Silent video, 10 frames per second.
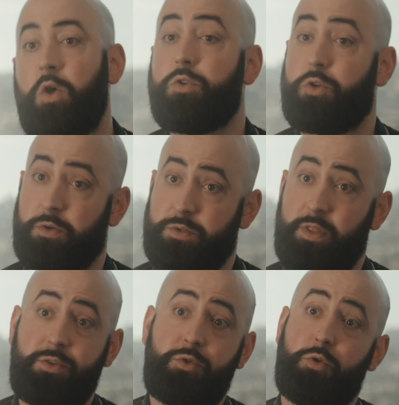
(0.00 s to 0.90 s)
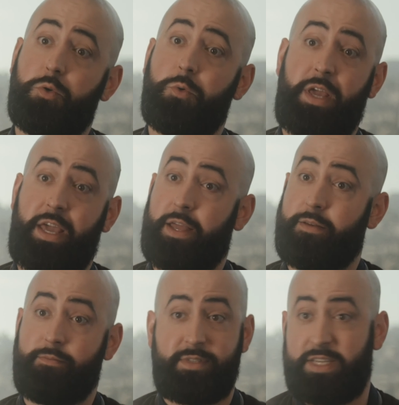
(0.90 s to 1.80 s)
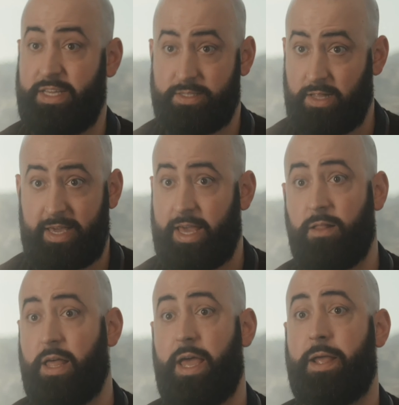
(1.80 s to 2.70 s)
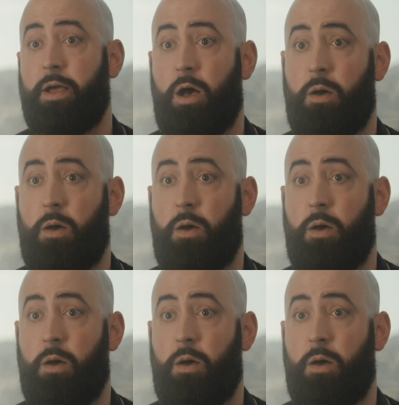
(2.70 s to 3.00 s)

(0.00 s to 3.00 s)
Sure. So that's true in cities like LA.